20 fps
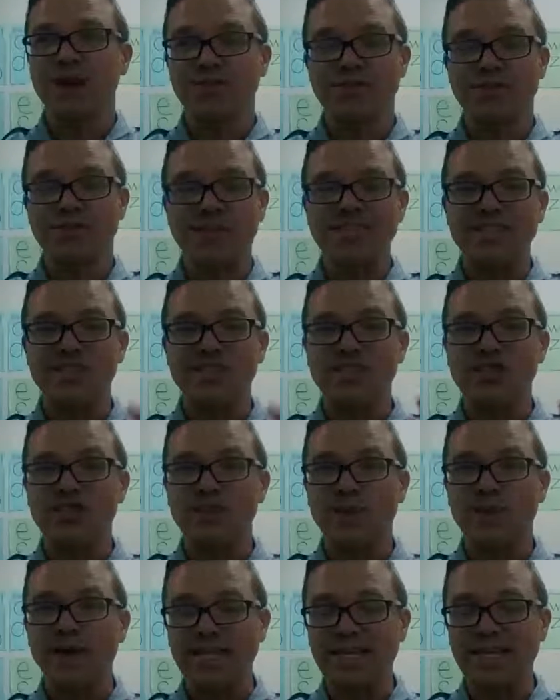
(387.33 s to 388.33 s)
That's
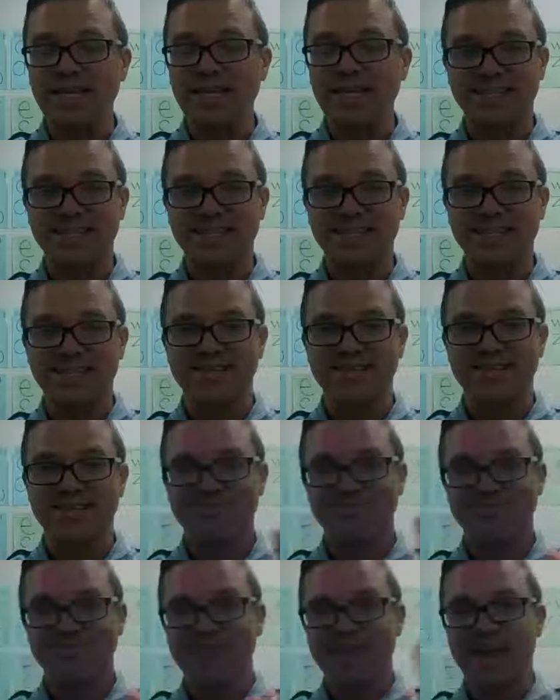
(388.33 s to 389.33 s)
26.
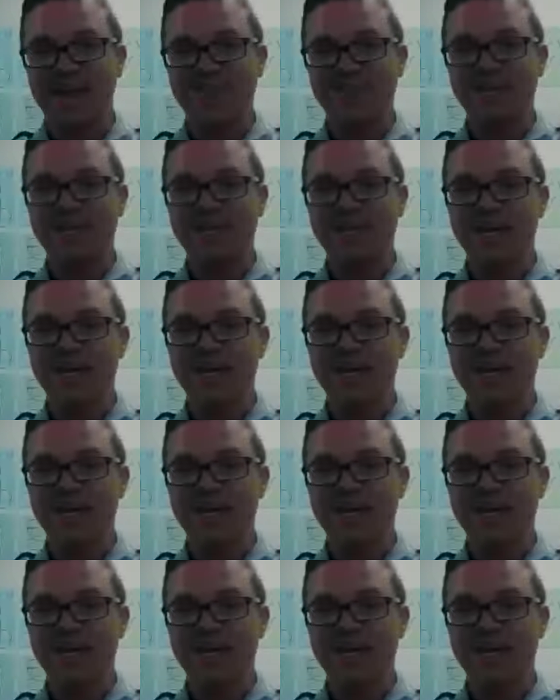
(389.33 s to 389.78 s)
Have a good night.